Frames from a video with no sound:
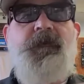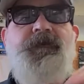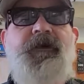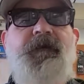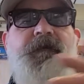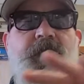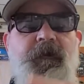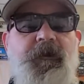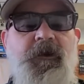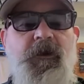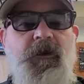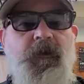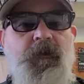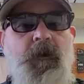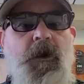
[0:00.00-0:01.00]
just so you
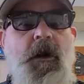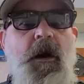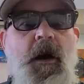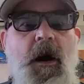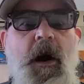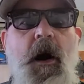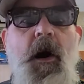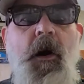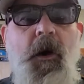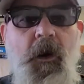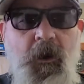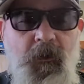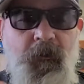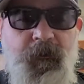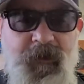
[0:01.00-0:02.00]
know,
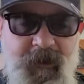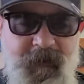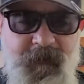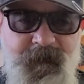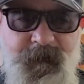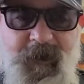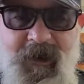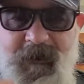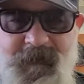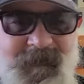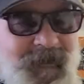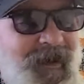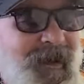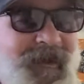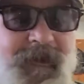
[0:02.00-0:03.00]
all these baits
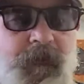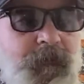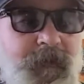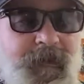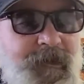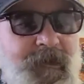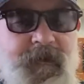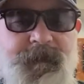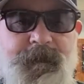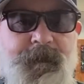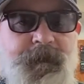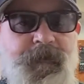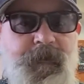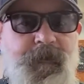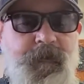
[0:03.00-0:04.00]
I don't keep.
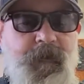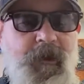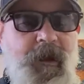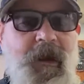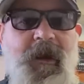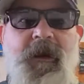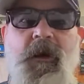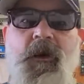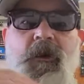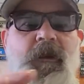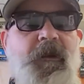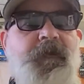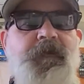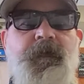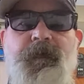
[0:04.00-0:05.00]
All
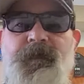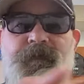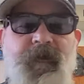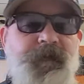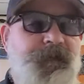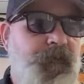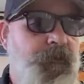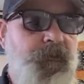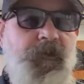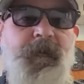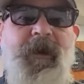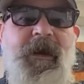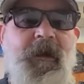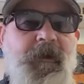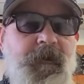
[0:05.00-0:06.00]
I do is review the
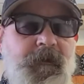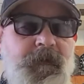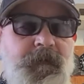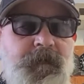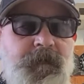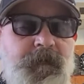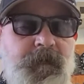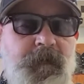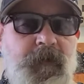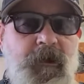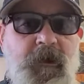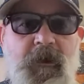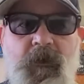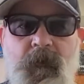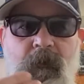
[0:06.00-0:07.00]
bag,
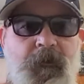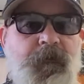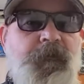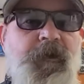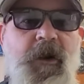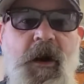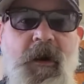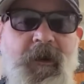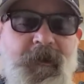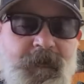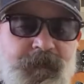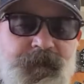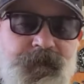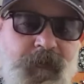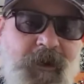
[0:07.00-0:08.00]
whether or not
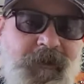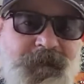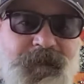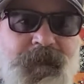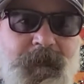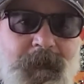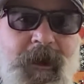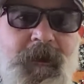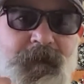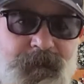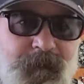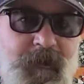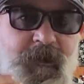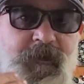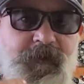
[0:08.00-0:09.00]
it's right for my
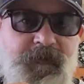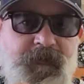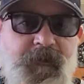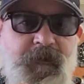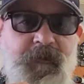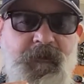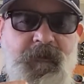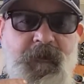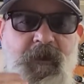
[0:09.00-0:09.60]
region,